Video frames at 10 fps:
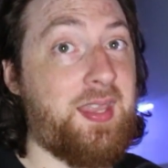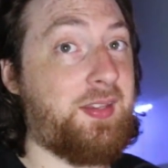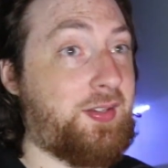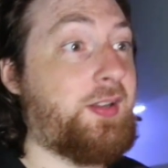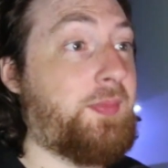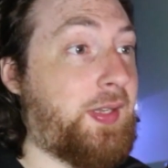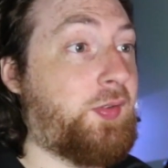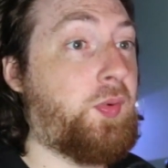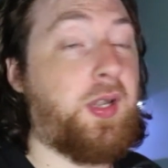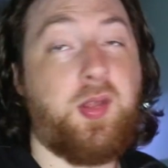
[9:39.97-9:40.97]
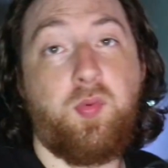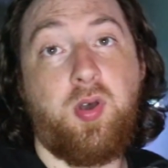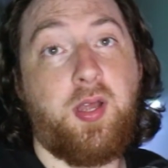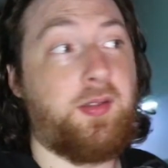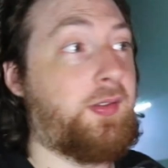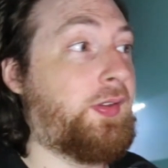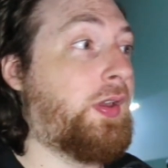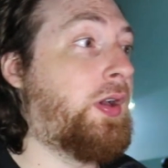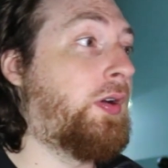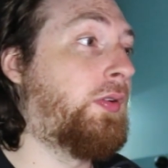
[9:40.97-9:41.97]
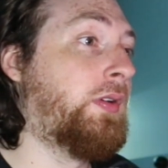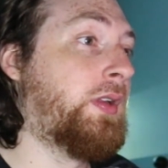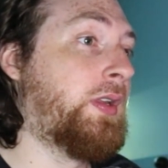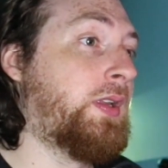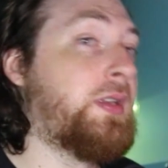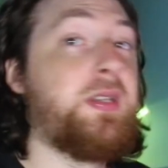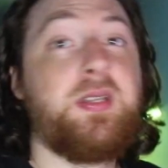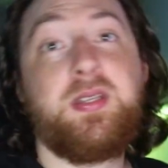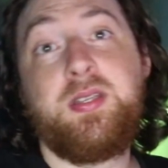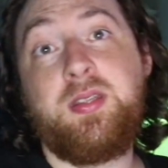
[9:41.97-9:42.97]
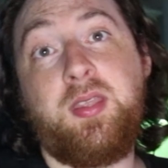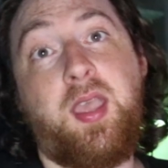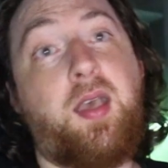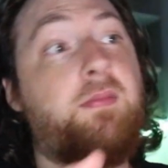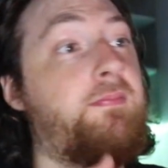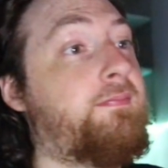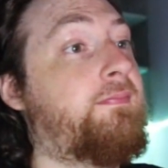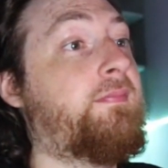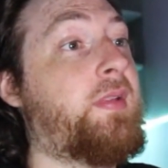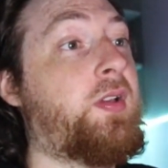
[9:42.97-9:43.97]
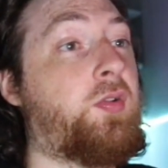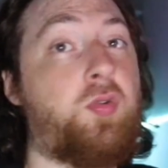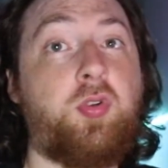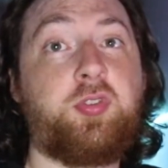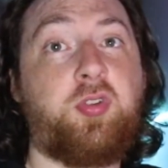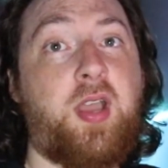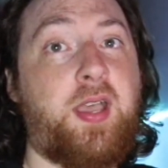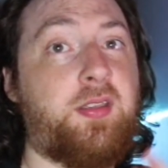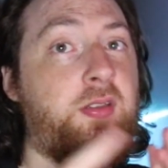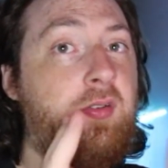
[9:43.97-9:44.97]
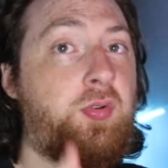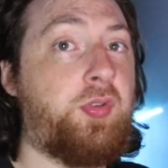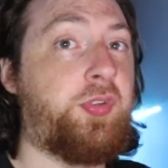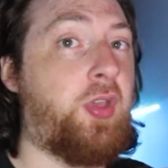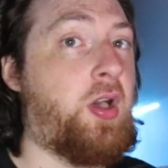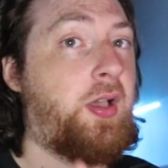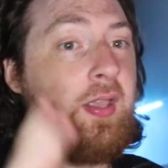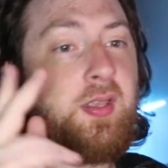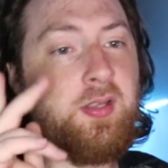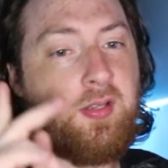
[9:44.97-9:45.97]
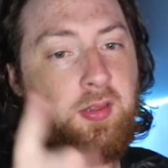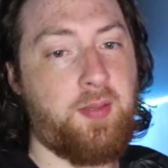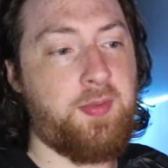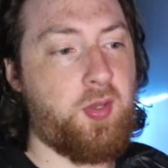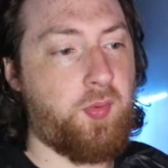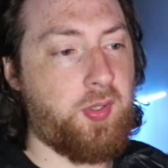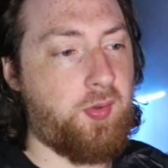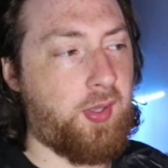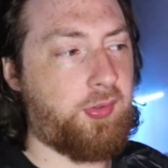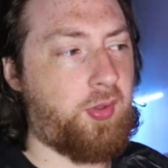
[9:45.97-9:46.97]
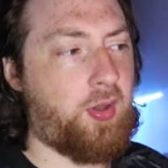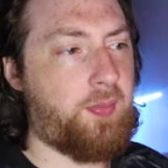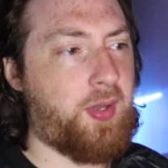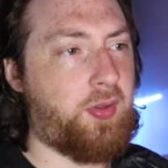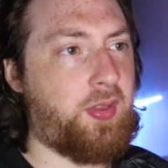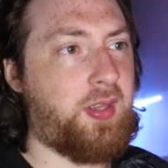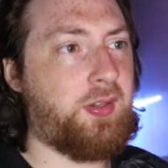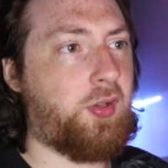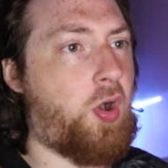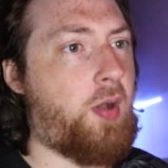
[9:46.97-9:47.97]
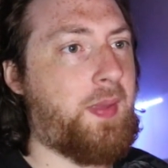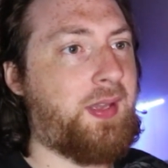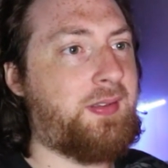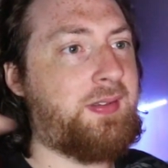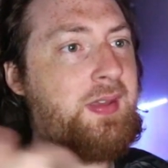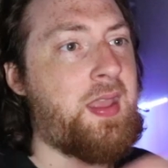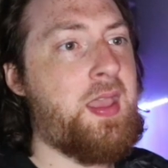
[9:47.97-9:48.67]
It's gonna be 21, so yeah. Cool track, cool song. Let me know what you guys thought about it in the comments.